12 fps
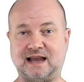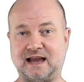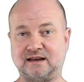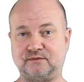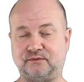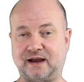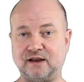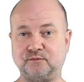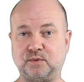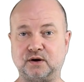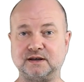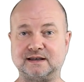had
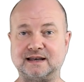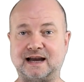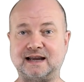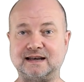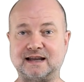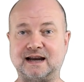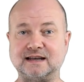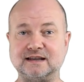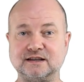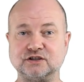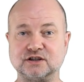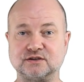
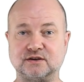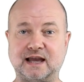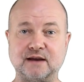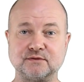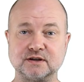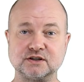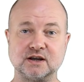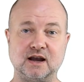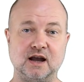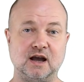5.99 inches on average,